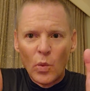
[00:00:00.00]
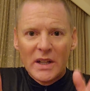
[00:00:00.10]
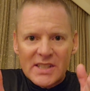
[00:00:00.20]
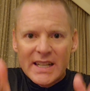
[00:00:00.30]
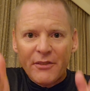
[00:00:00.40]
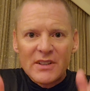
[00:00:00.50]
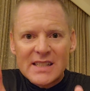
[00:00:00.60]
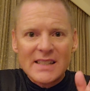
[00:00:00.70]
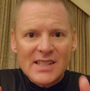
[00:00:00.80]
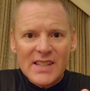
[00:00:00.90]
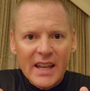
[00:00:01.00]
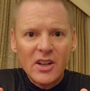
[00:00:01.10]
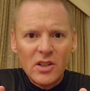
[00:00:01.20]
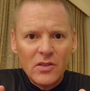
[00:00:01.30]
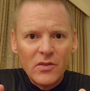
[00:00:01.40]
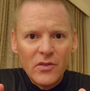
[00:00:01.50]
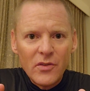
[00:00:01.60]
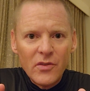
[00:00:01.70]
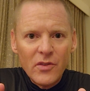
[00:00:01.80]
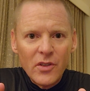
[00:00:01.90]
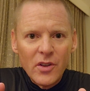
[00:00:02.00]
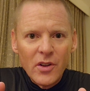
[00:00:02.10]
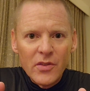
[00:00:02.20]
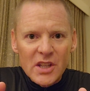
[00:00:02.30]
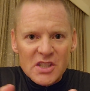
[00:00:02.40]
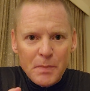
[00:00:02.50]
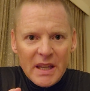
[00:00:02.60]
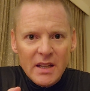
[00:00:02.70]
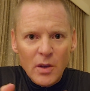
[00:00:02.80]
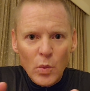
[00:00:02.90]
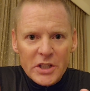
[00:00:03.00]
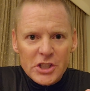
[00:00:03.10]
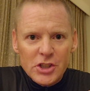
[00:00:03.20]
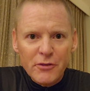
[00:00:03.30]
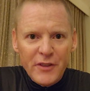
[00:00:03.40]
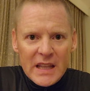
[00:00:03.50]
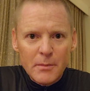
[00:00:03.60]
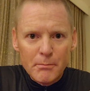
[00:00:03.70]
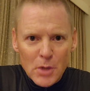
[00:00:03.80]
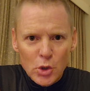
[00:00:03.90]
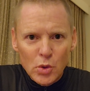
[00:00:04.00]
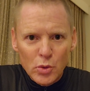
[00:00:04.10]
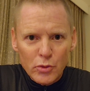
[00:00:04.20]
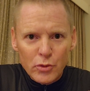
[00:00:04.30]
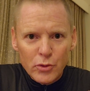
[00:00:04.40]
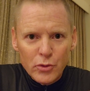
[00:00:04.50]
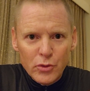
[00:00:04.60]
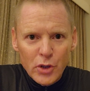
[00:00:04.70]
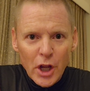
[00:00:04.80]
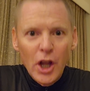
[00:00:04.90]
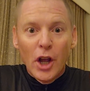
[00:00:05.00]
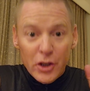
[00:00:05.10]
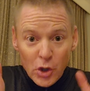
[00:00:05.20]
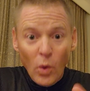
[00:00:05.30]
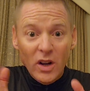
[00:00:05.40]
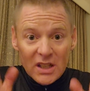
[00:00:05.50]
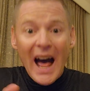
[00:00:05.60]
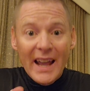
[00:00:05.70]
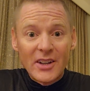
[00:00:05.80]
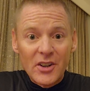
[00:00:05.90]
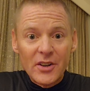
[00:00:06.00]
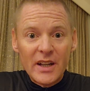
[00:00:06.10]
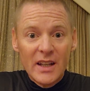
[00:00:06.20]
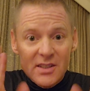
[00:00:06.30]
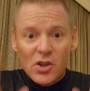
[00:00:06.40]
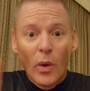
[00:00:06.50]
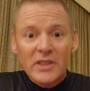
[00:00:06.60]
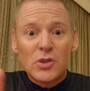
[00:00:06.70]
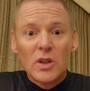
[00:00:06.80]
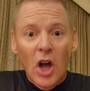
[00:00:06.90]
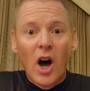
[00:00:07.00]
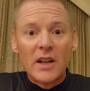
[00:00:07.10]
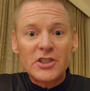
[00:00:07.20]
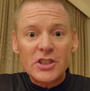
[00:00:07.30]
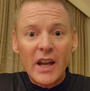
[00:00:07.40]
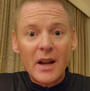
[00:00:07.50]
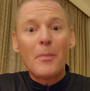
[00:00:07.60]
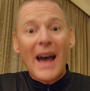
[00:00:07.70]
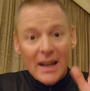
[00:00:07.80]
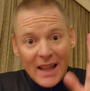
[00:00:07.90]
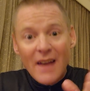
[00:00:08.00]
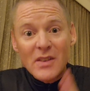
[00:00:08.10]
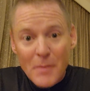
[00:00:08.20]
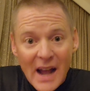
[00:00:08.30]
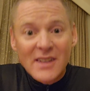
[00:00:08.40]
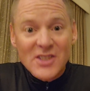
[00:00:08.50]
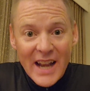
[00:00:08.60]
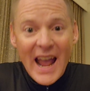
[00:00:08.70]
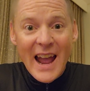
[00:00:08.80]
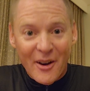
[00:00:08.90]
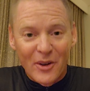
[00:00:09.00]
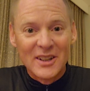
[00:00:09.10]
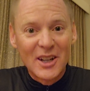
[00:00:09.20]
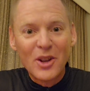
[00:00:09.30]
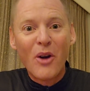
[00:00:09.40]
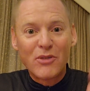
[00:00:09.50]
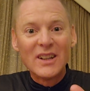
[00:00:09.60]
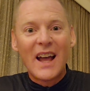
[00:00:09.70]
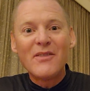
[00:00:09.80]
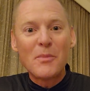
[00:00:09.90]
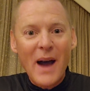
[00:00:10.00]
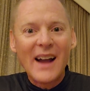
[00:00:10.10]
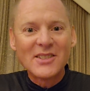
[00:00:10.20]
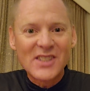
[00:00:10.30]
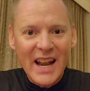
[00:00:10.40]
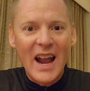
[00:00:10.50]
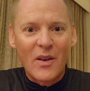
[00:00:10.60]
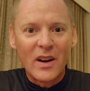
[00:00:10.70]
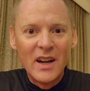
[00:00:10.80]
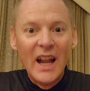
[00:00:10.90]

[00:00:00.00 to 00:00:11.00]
What's the difference in skill? The speed at which your feet move. Your glider is going to launch at about 11 miles an hour, a little over 11 miles an hour.